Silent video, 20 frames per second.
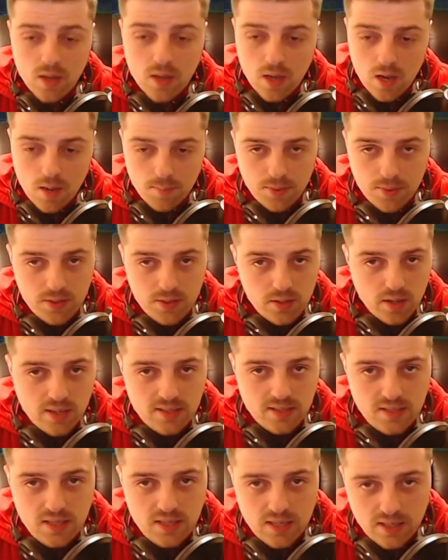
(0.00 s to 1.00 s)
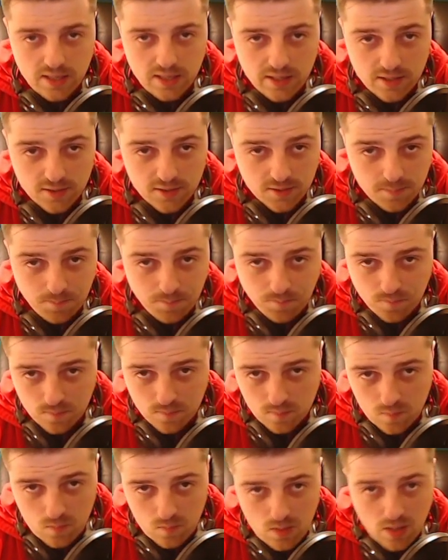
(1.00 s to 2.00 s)
But the idea is
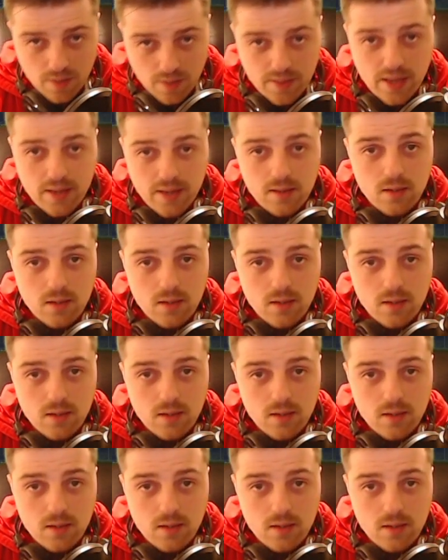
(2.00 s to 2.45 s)
that